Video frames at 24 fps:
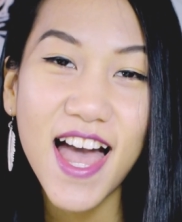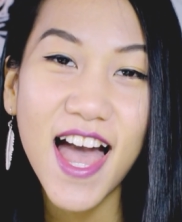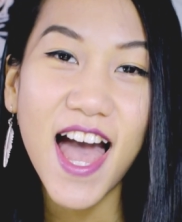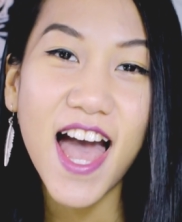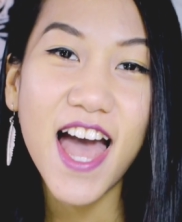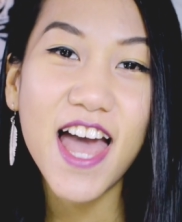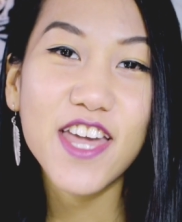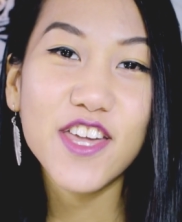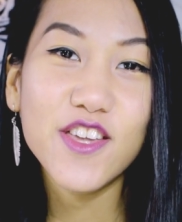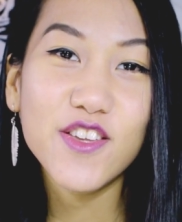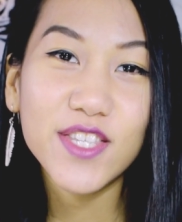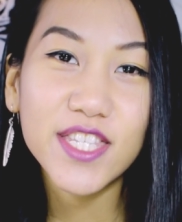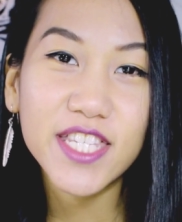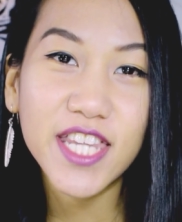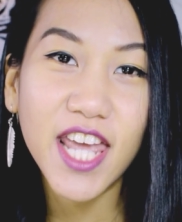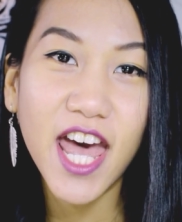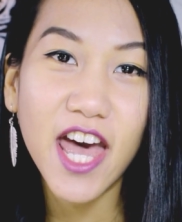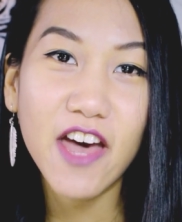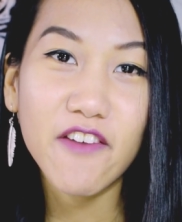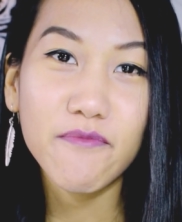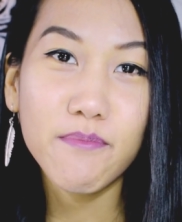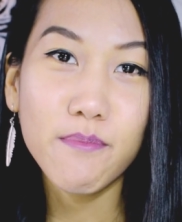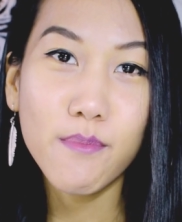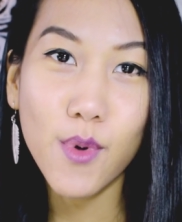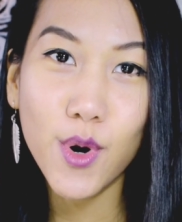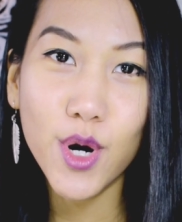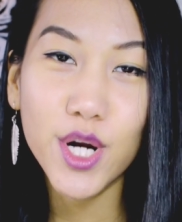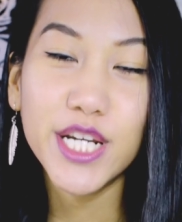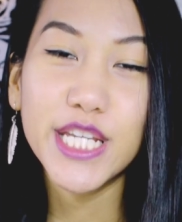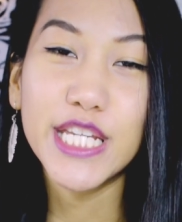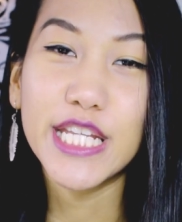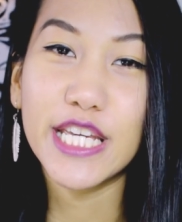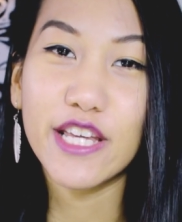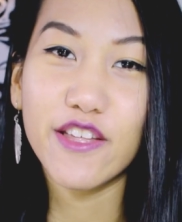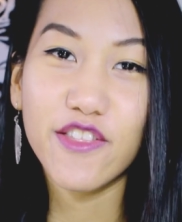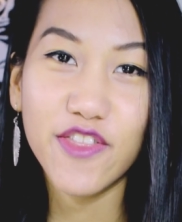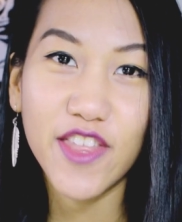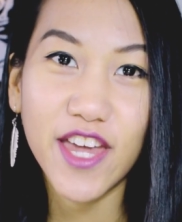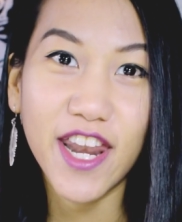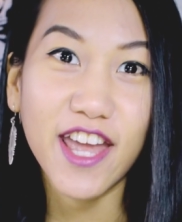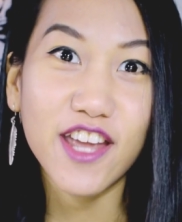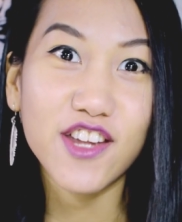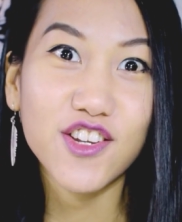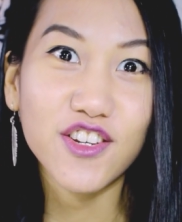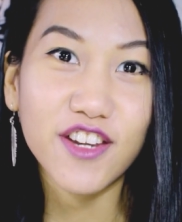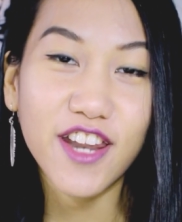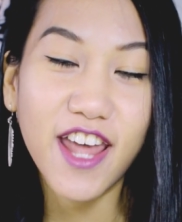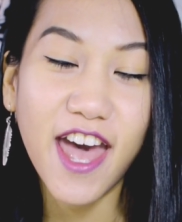I used to have more teeth than
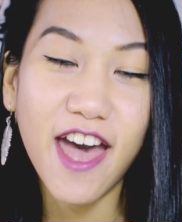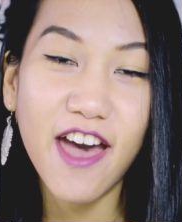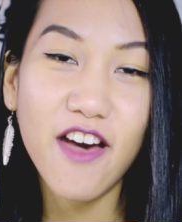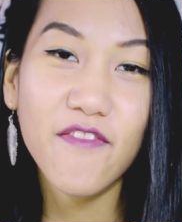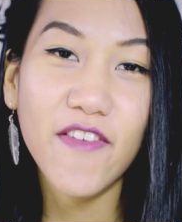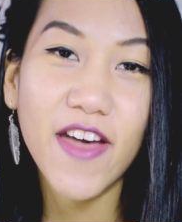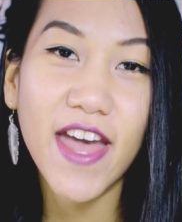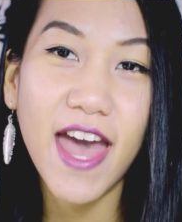I should have.